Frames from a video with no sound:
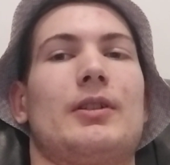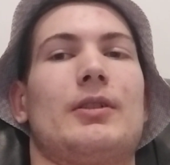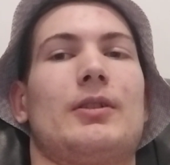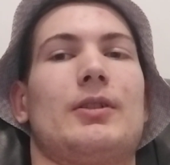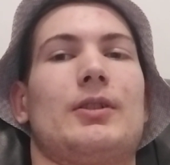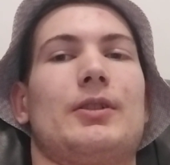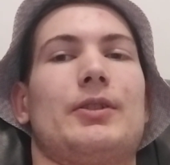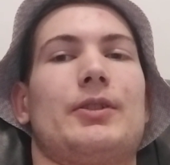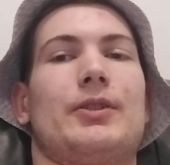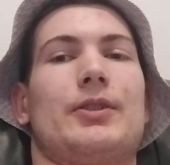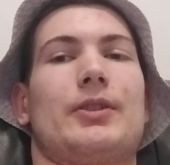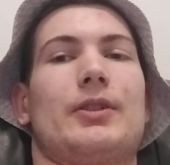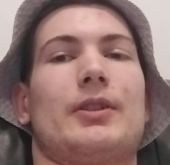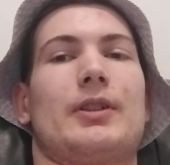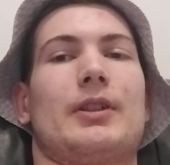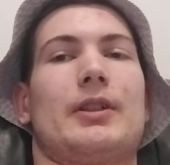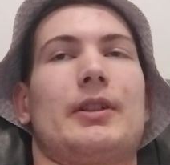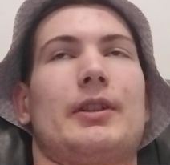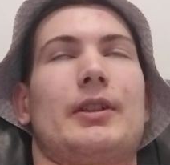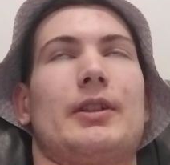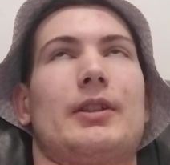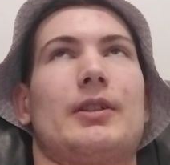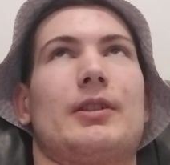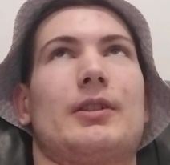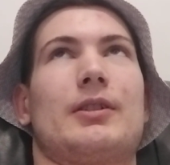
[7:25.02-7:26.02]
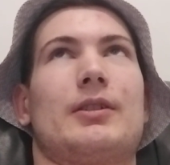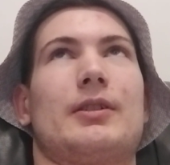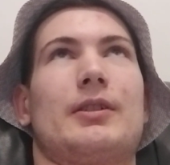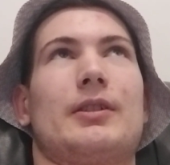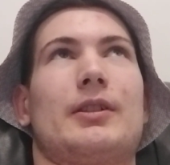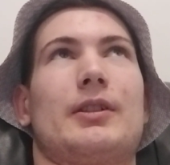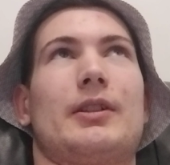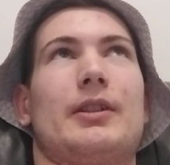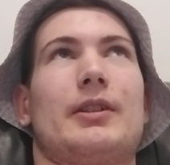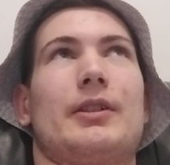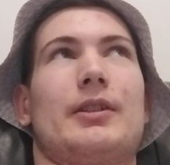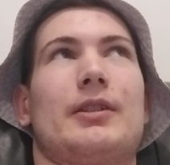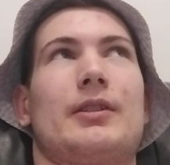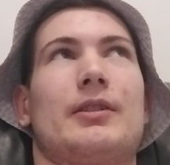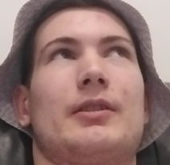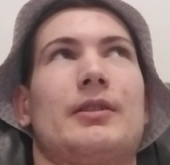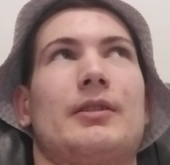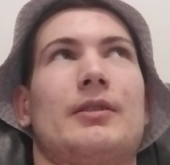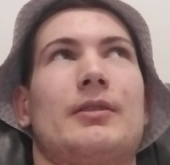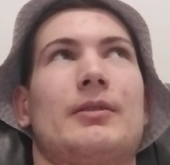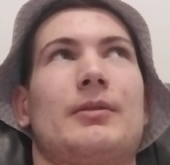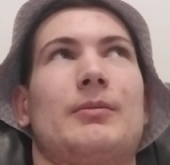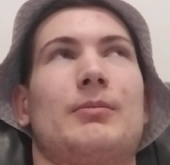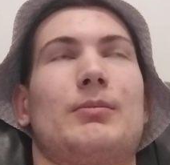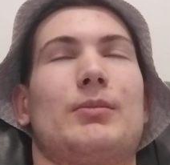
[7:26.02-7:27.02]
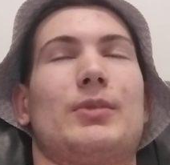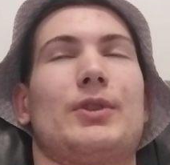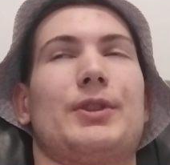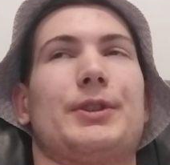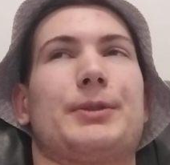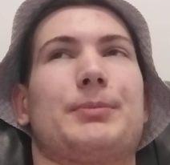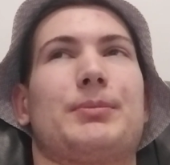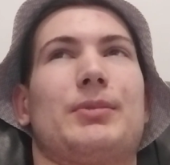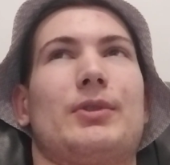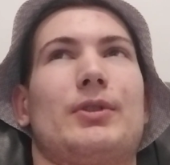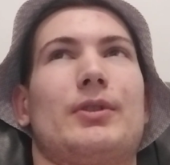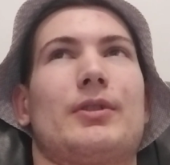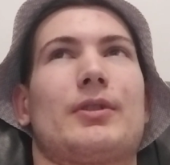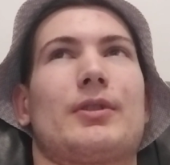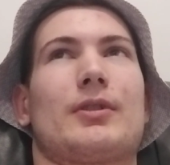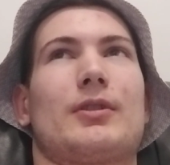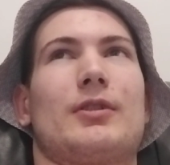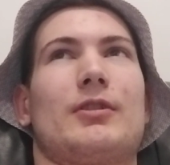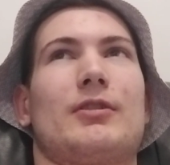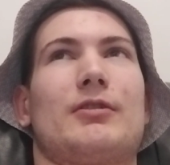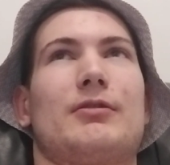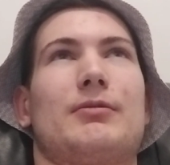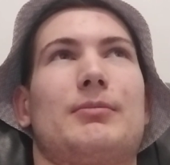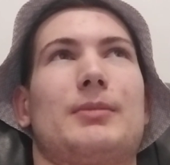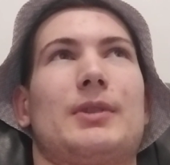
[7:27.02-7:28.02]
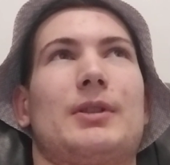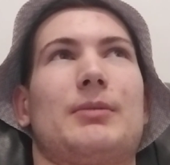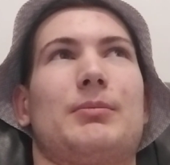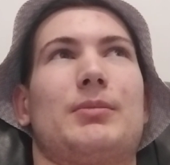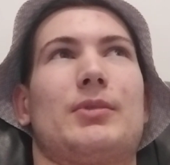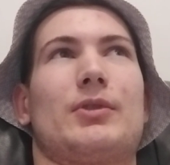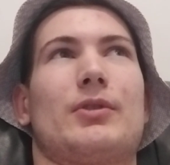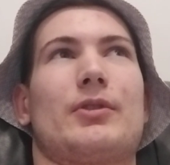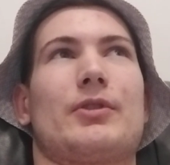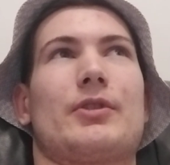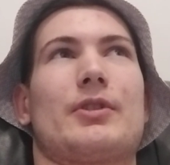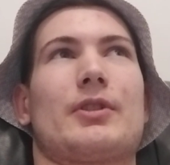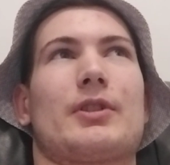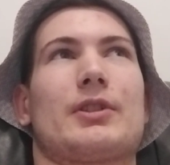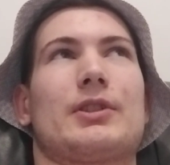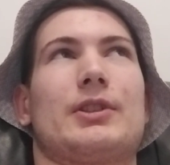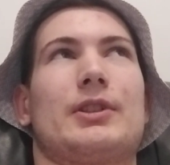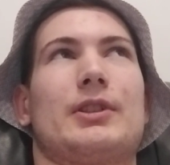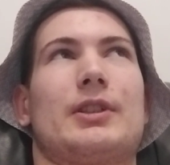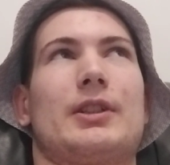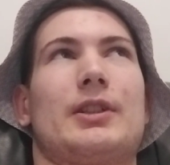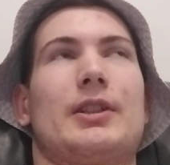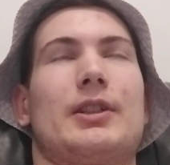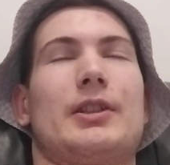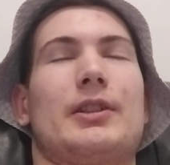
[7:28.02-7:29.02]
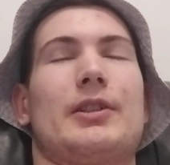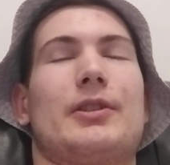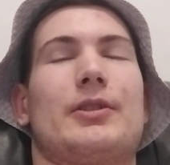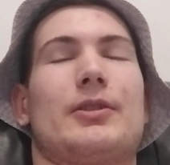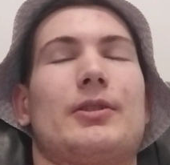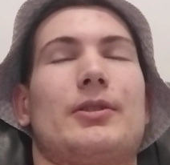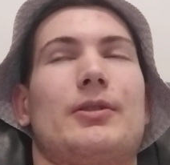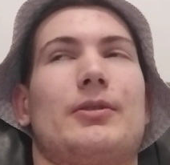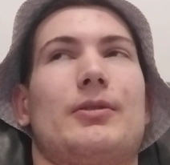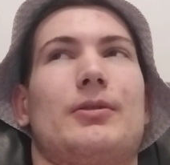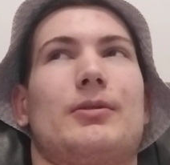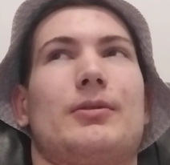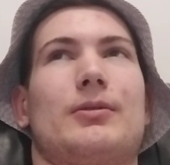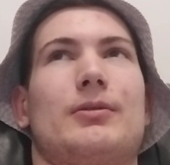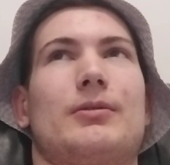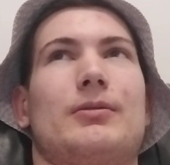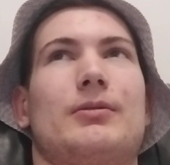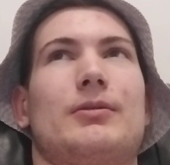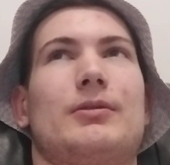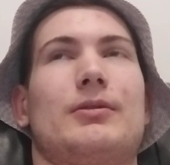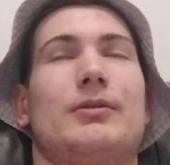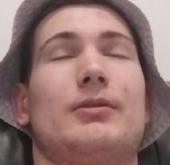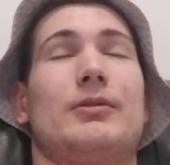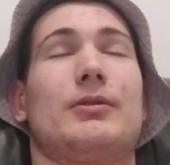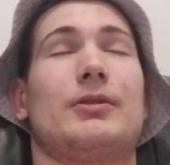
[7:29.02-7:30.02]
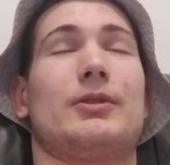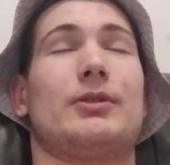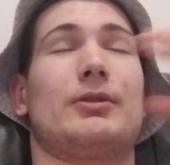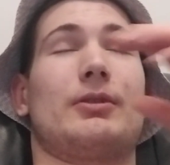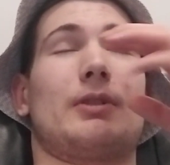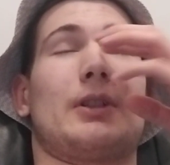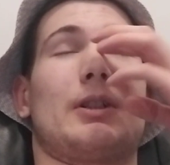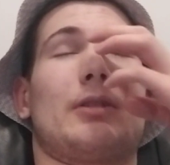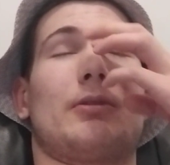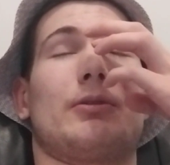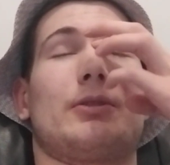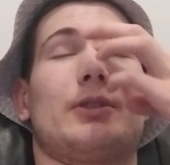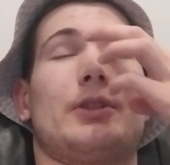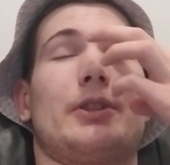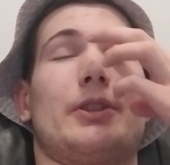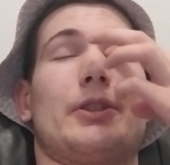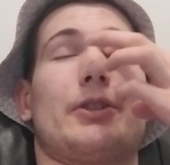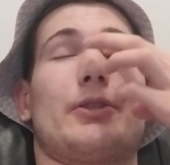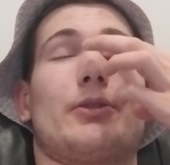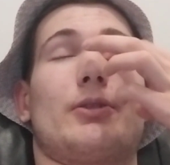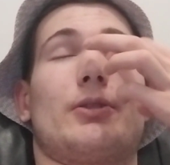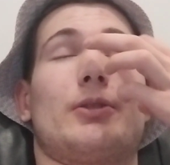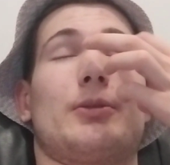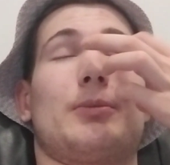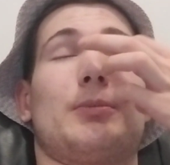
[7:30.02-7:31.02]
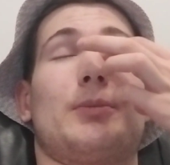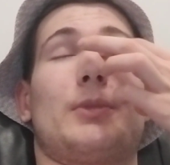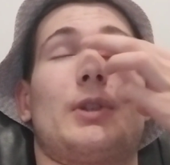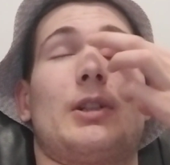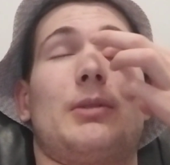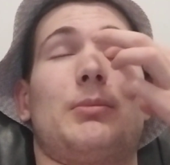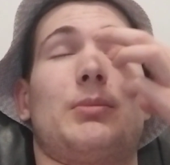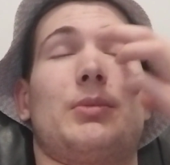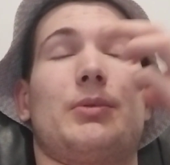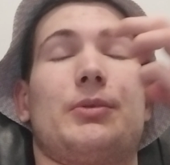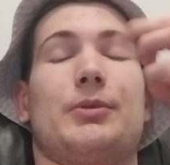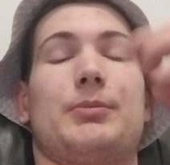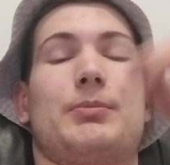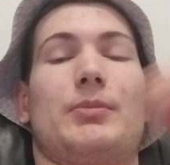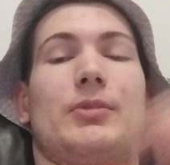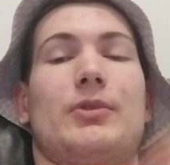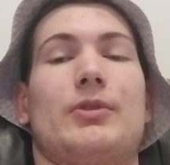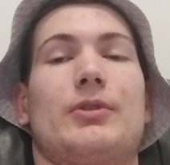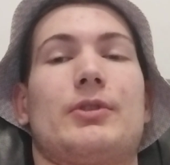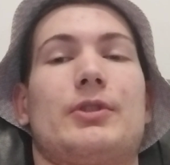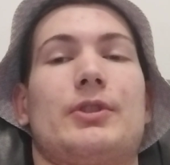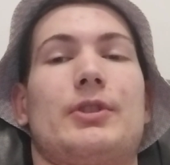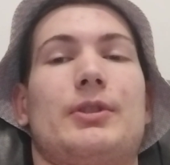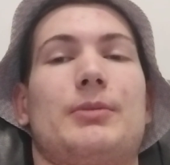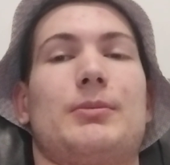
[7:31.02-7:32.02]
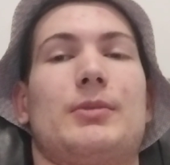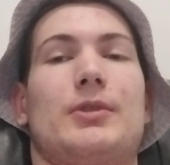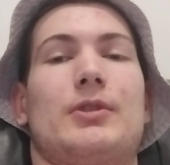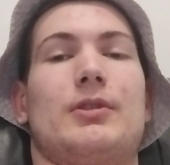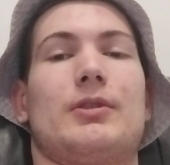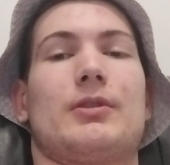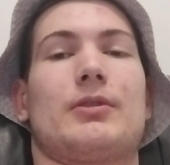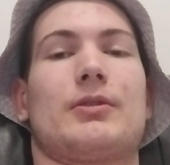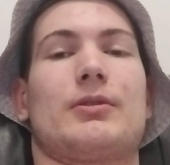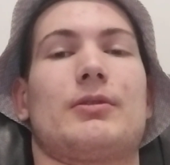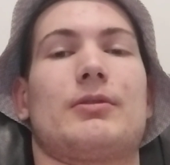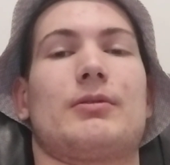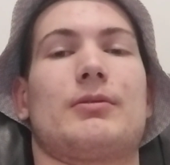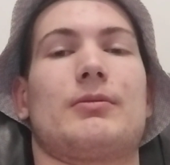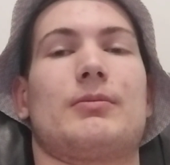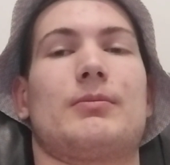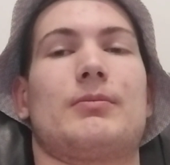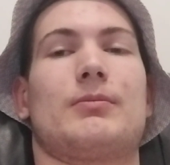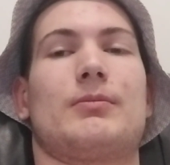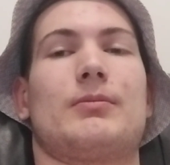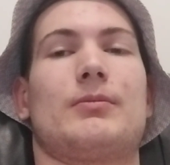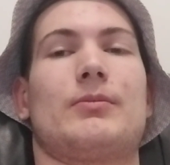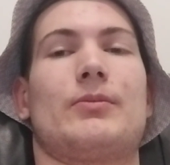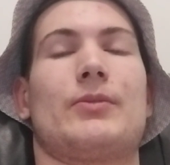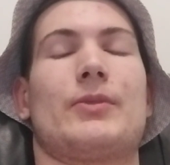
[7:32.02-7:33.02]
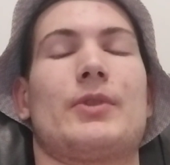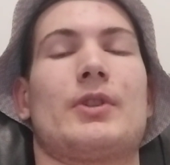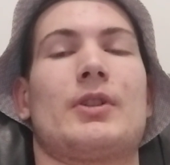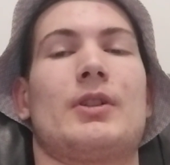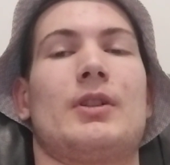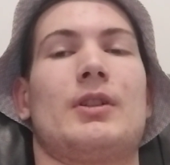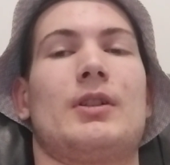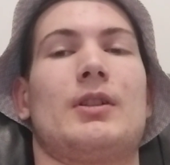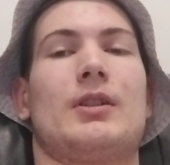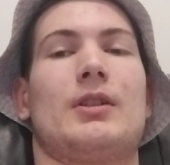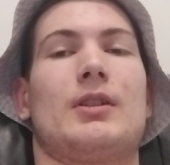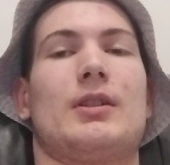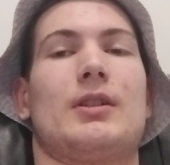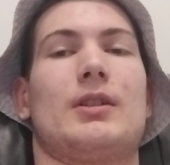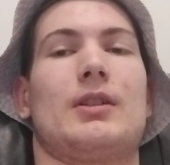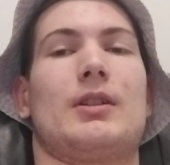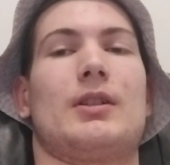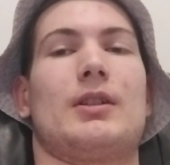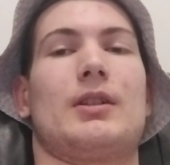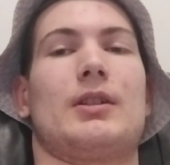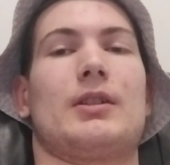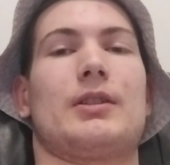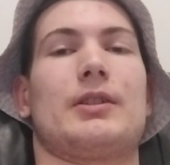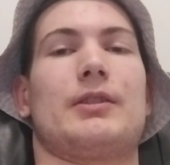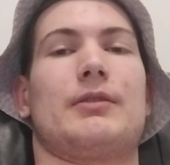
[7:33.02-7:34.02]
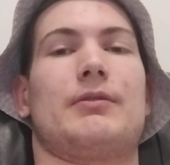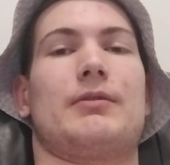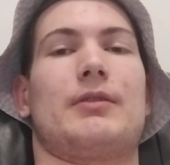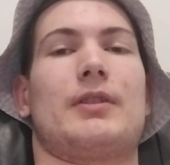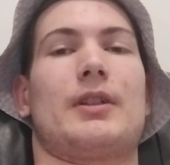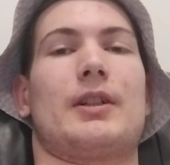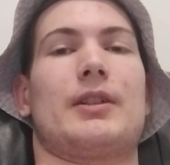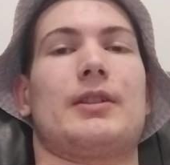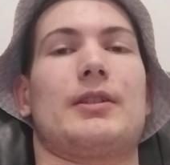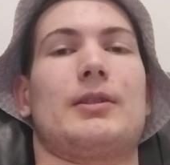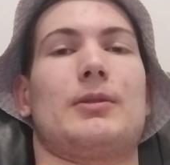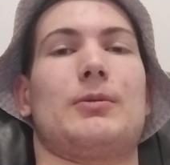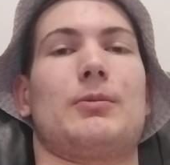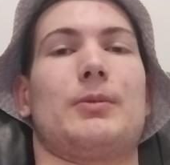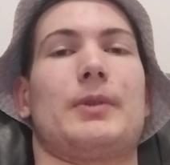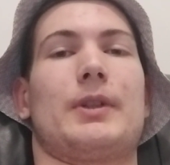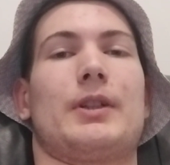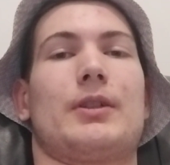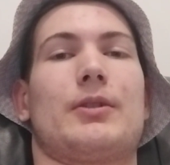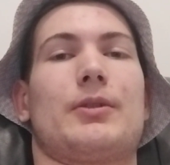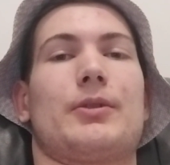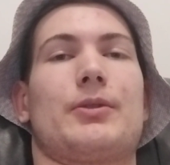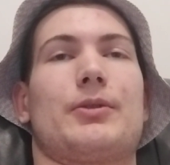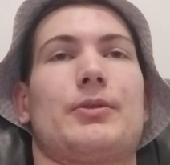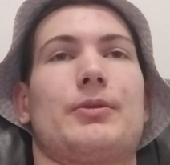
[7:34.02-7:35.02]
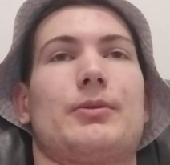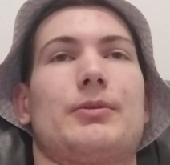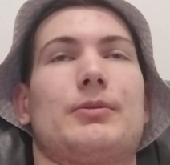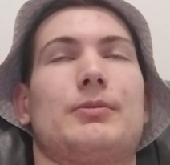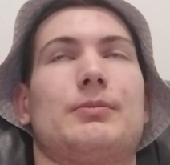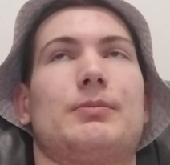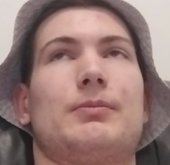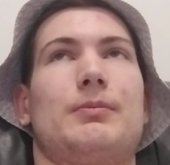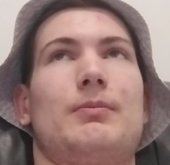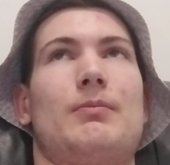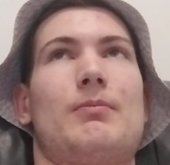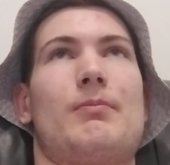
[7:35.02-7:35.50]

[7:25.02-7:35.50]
although I did postpone all of my projects that I needed to do throughout the term, I postponed them all to like, the final week or two.